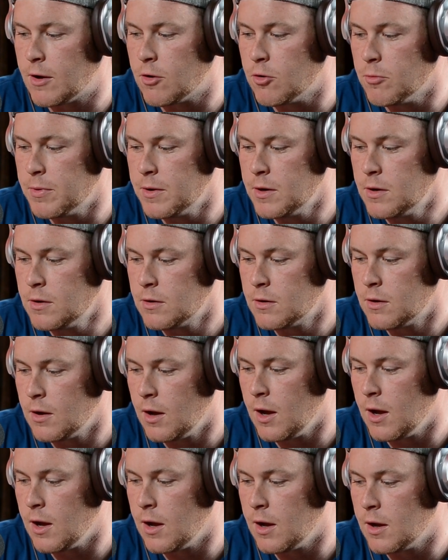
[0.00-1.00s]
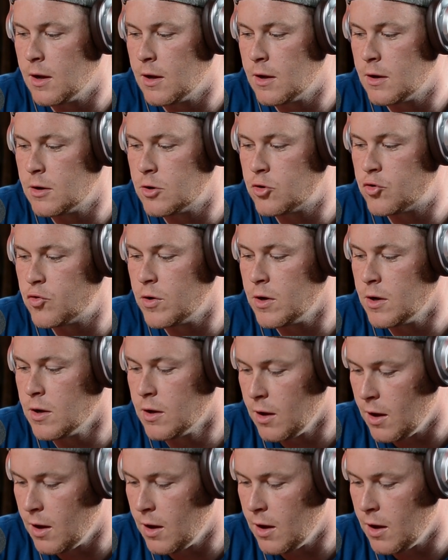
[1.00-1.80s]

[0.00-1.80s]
open and drink